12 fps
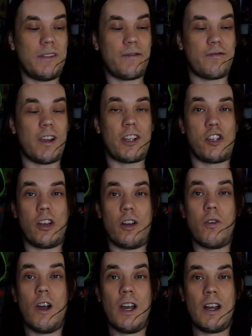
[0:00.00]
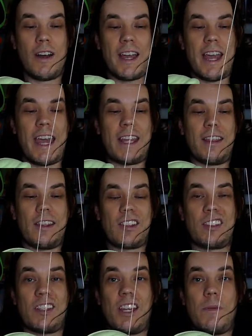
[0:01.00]
fragile. I had the
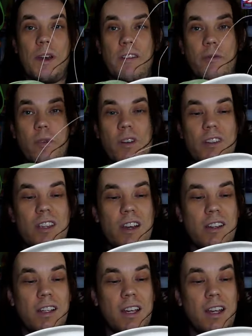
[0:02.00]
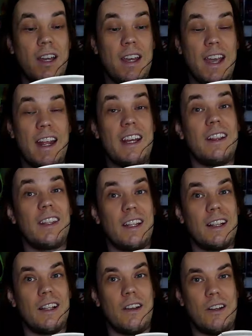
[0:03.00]
Stay Puft when I was younger and it
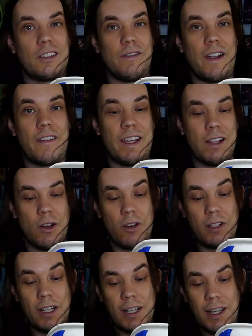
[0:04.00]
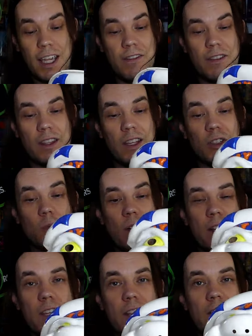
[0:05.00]
didn't last very long. Even this
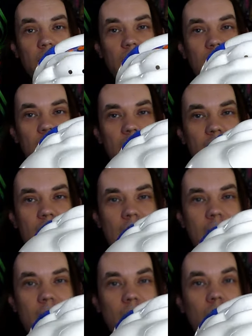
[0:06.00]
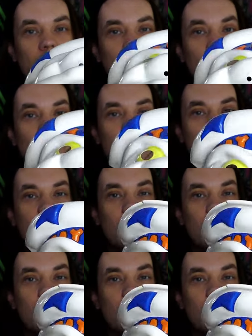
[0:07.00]
one you can see has lots of cracks